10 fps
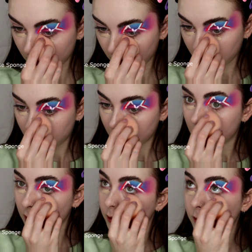eyes,
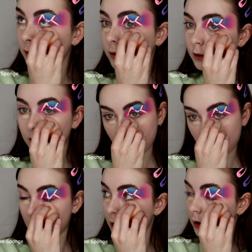blending out with the
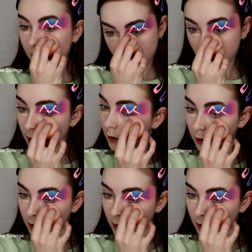exact same sponge.